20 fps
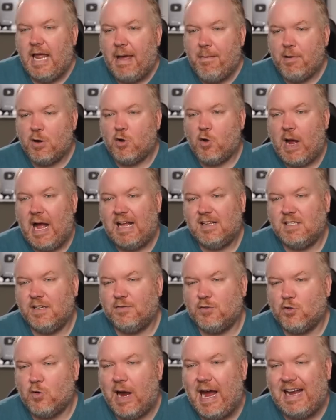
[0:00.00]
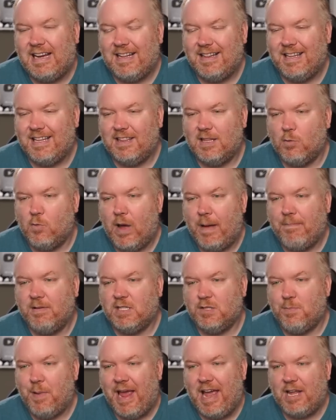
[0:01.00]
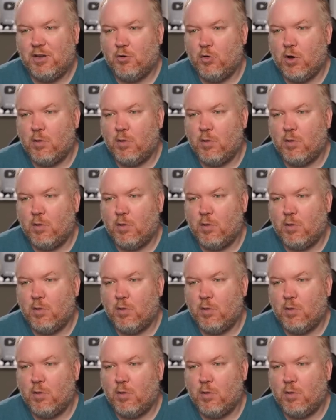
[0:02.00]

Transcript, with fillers: Democrats have tried to link the weapons ban